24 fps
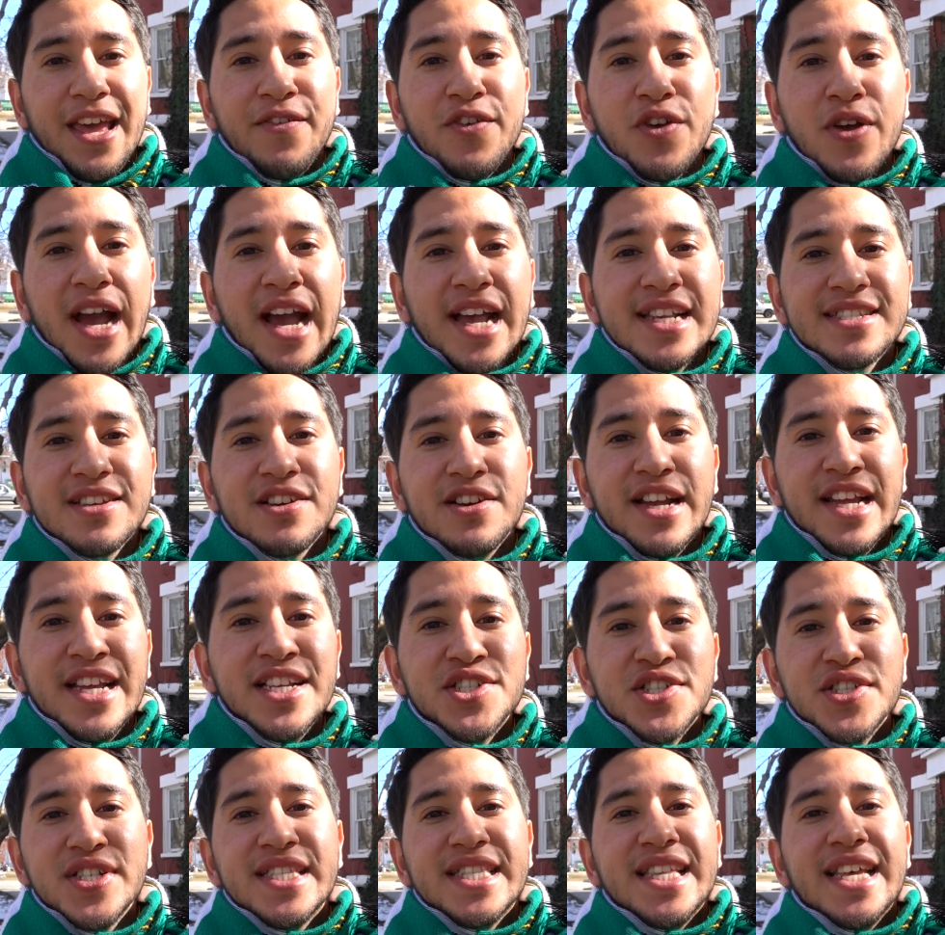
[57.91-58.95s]
If you guys are
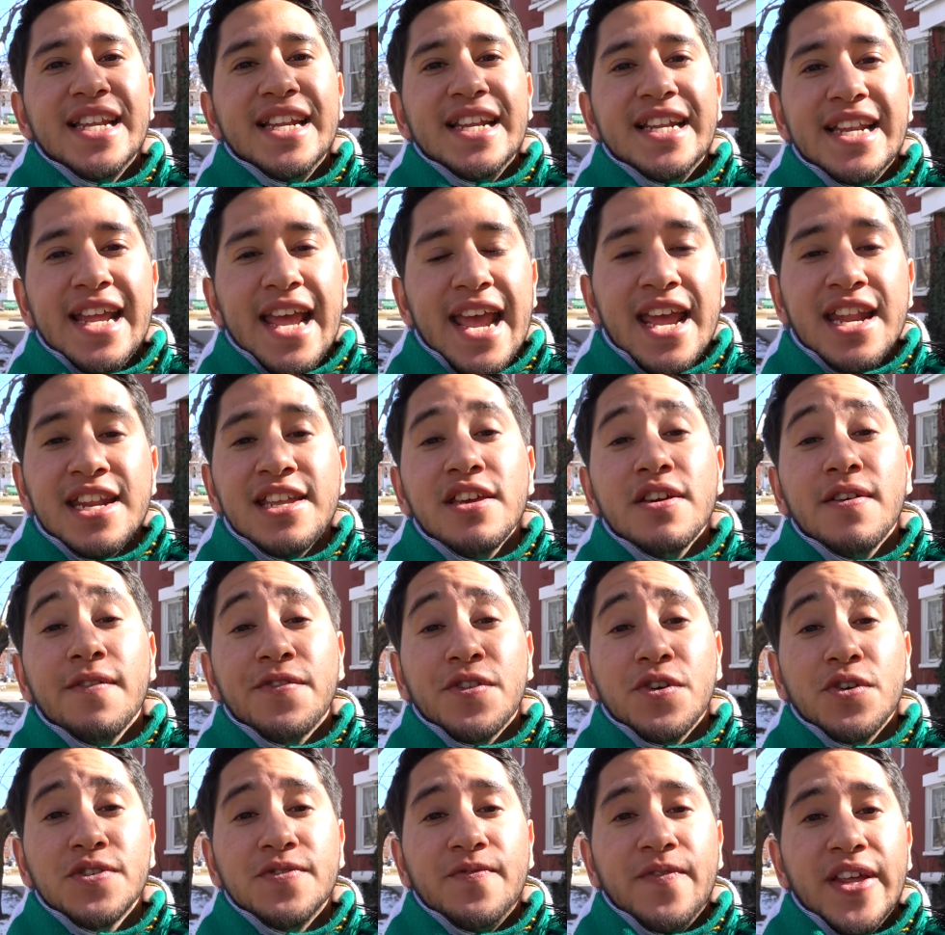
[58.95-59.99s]
interested in any of
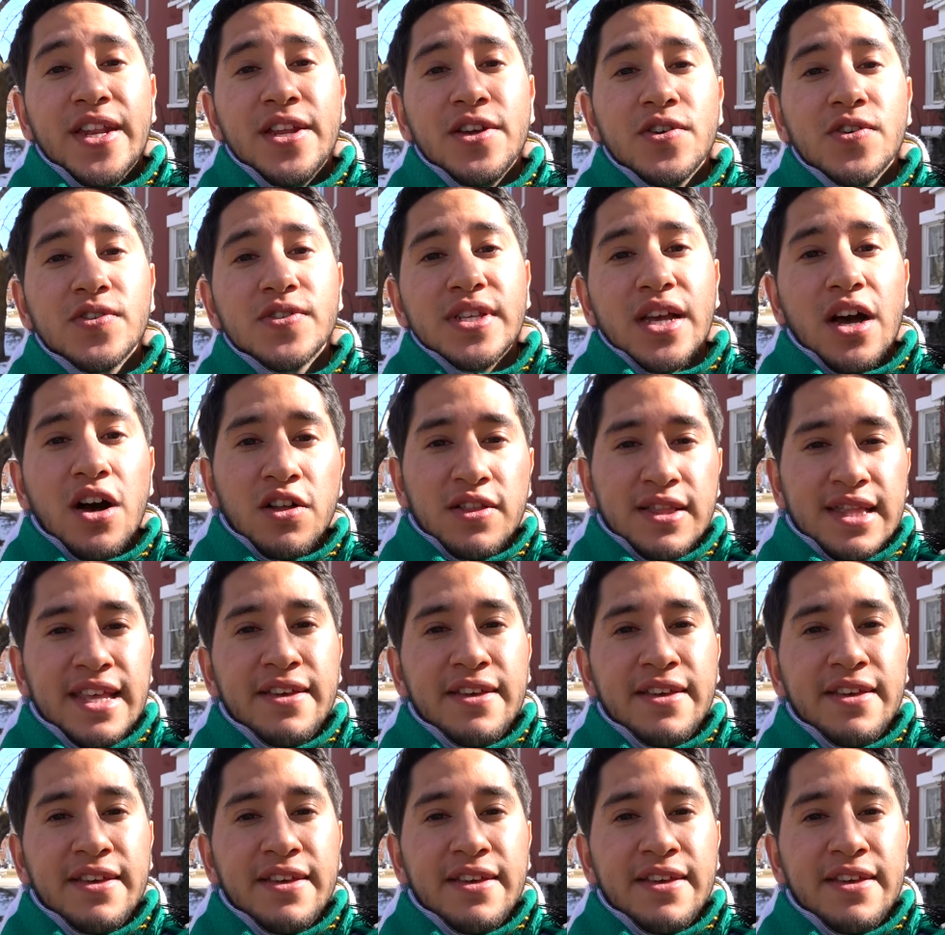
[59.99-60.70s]
those videos, I'll